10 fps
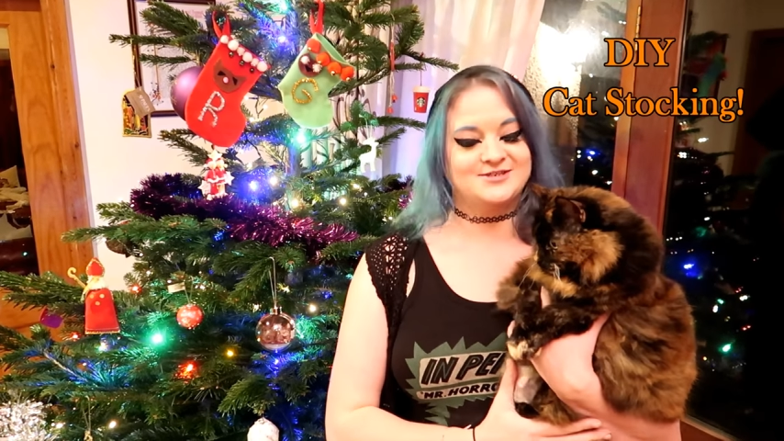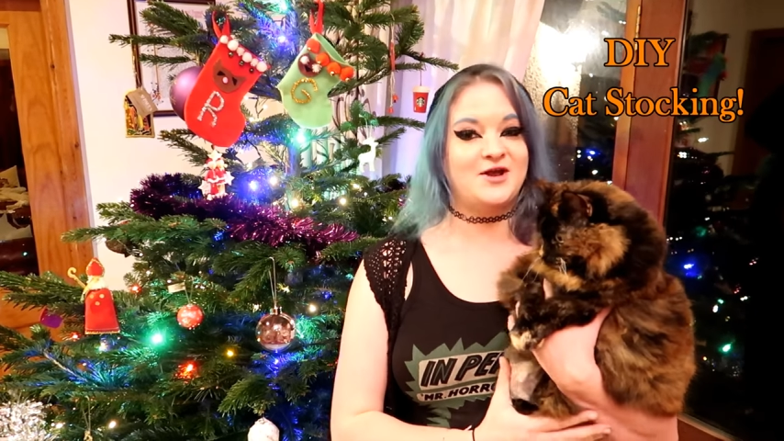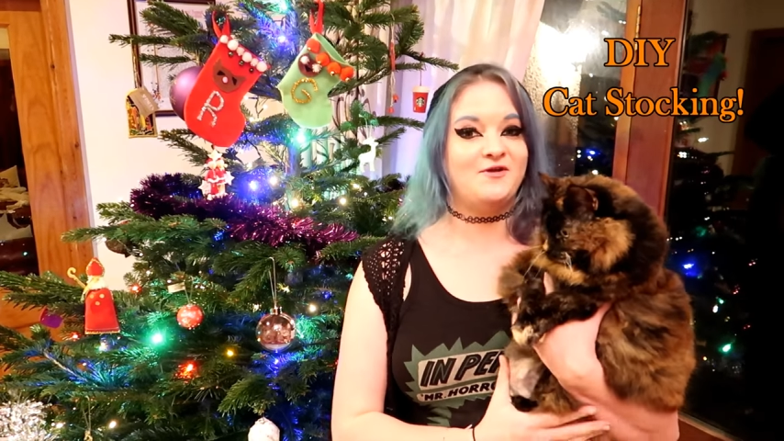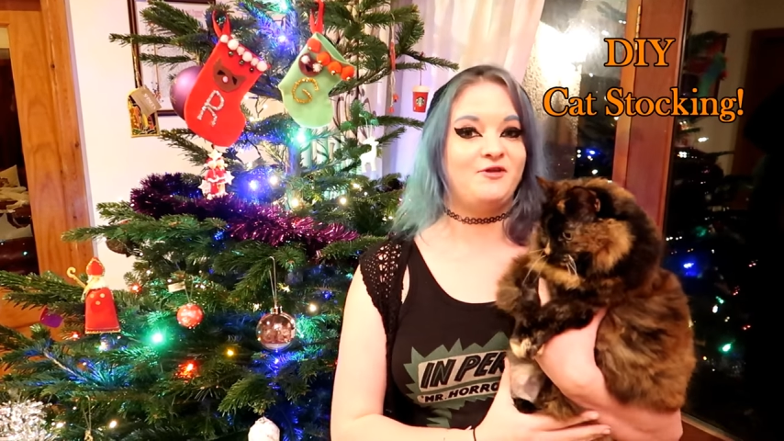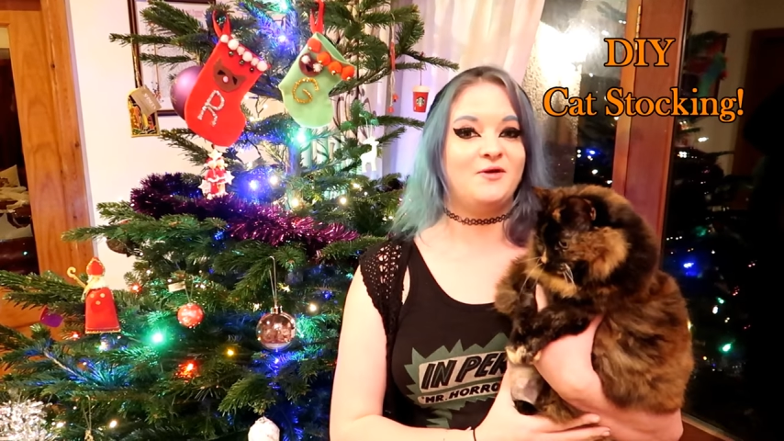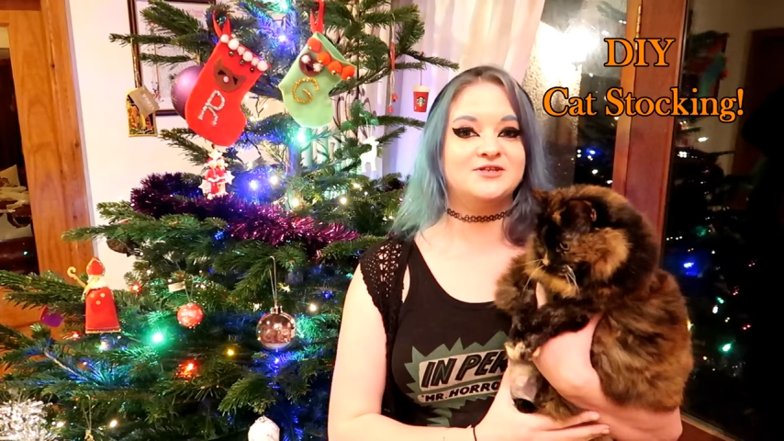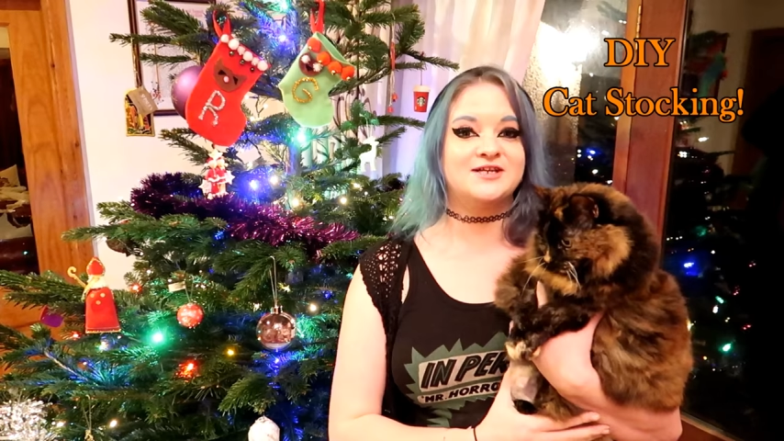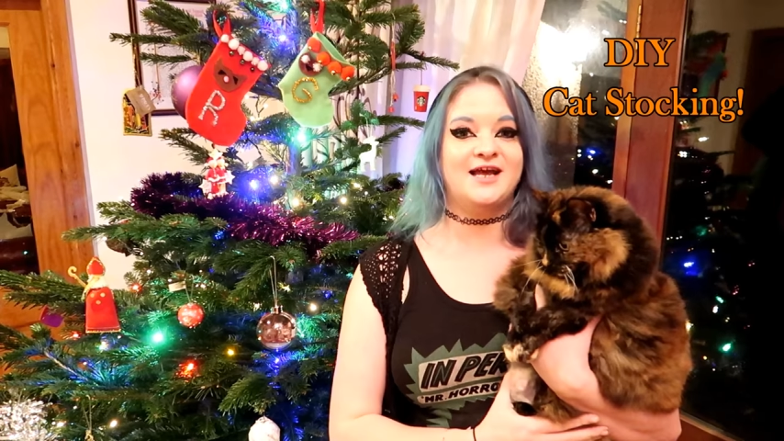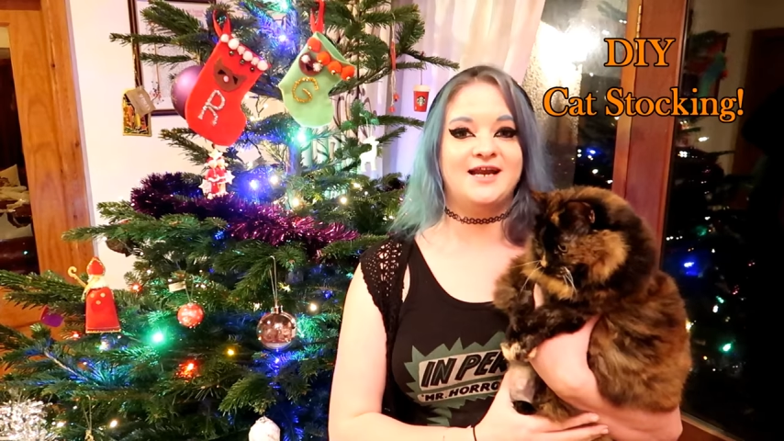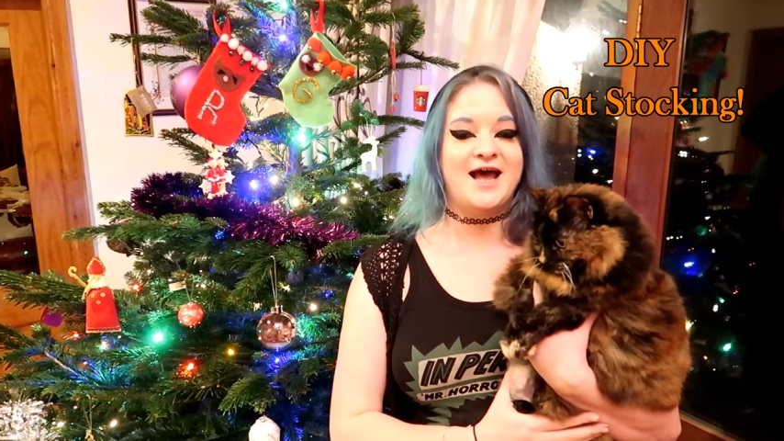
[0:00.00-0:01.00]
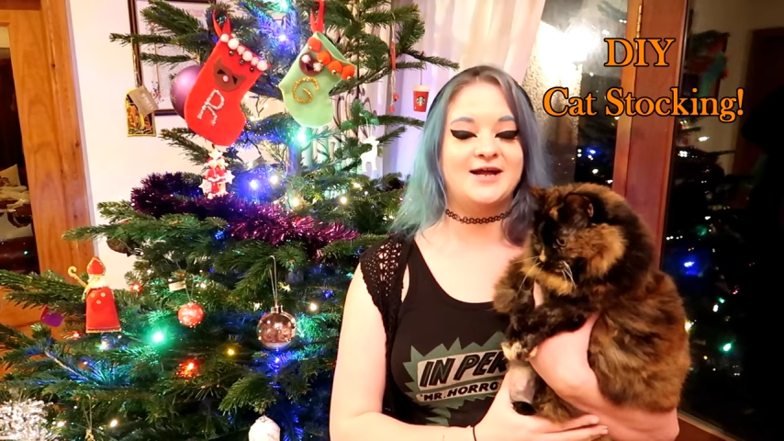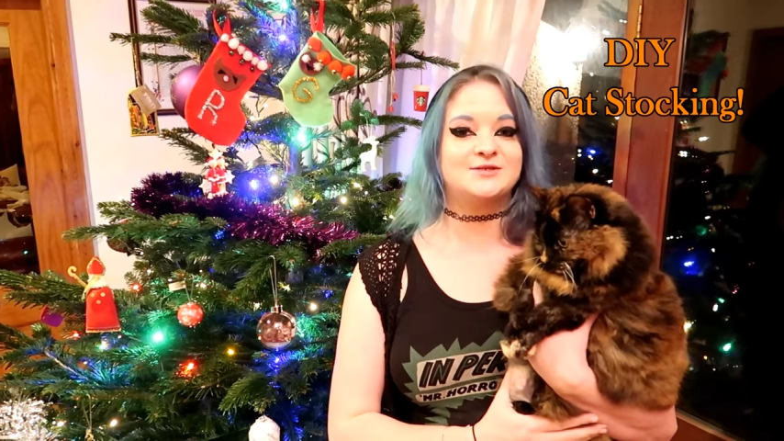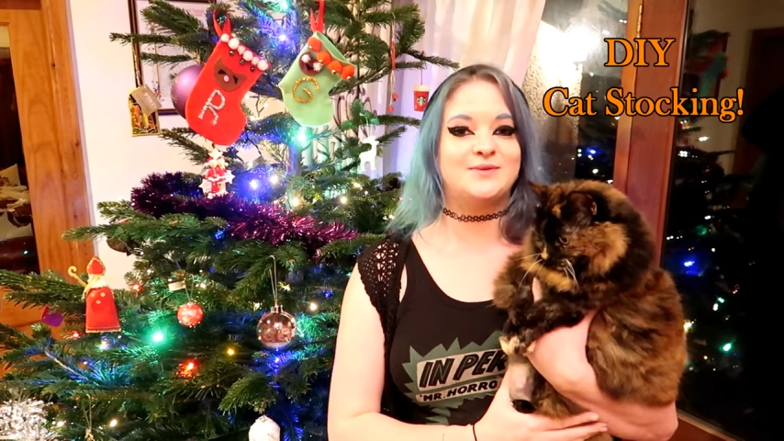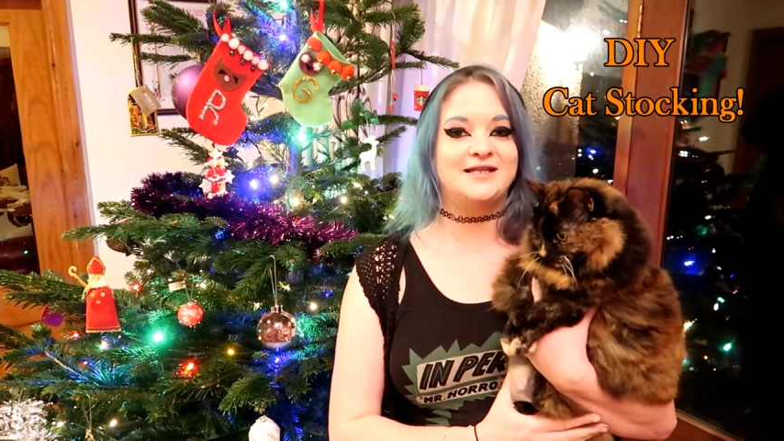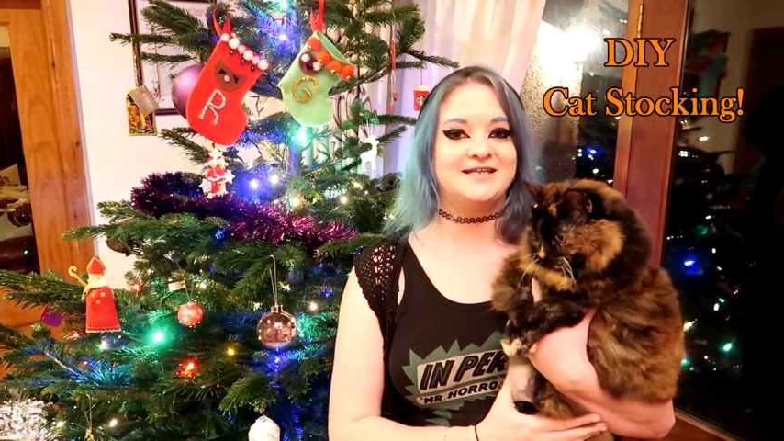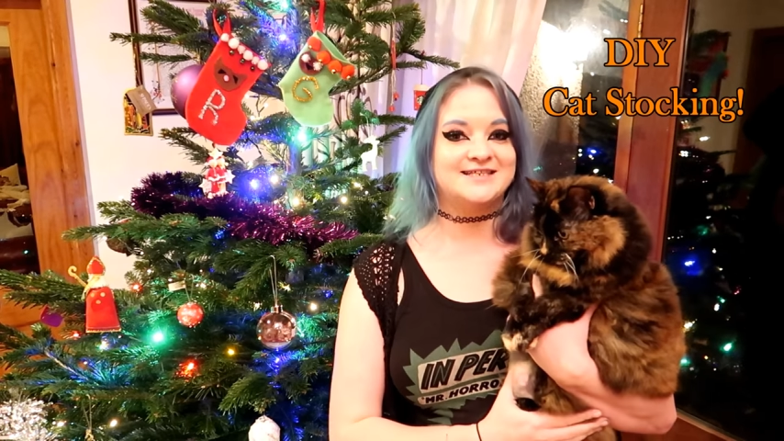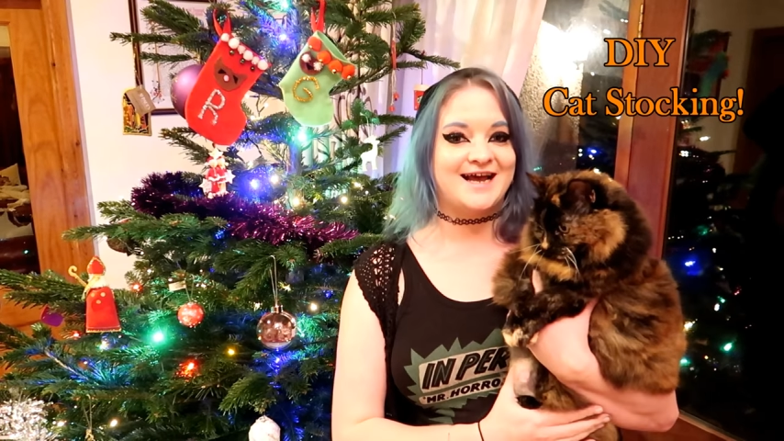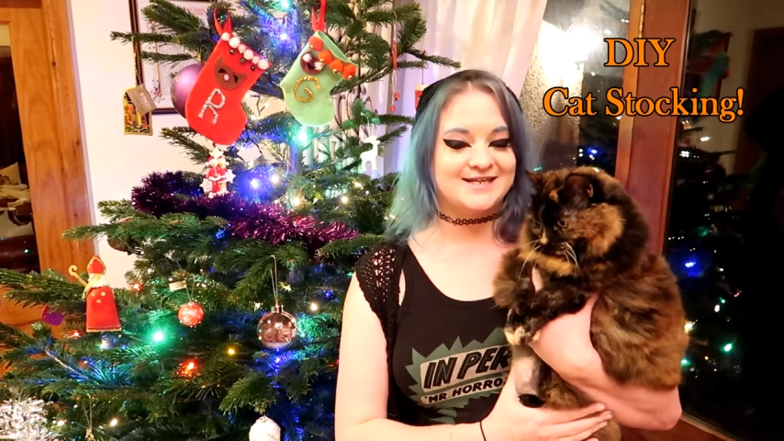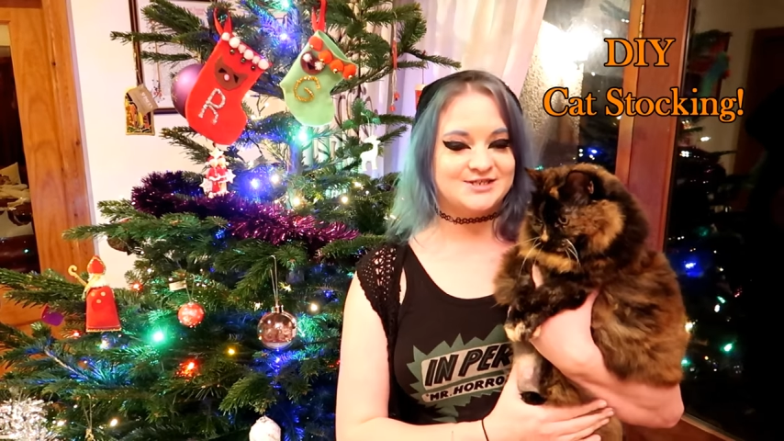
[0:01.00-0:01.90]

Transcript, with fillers: So if you want to learn how to make these cat